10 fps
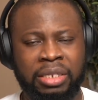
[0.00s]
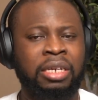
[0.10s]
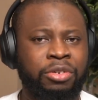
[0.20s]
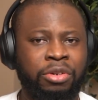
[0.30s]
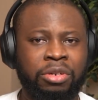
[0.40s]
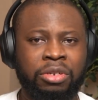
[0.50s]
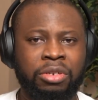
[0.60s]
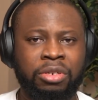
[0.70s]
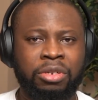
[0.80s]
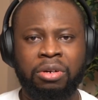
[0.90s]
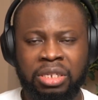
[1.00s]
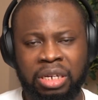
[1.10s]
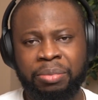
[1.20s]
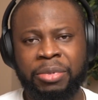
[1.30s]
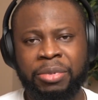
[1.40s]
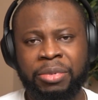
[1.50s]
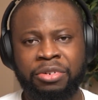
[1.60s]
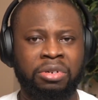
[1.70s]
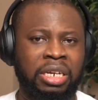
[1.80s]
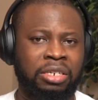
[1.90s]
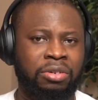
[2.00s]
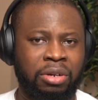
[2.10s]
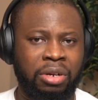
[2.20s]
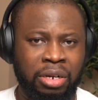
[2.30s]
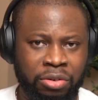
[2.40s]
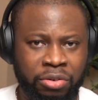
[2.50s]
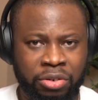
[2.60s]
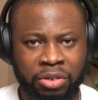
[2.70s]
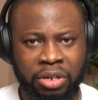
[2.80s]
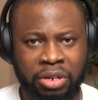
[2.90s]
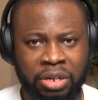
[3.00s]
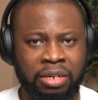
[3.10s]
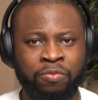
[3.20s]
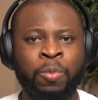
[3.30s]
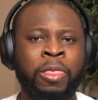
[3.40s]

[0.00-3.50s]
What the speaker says: structured, semi-structured, and unstructured data.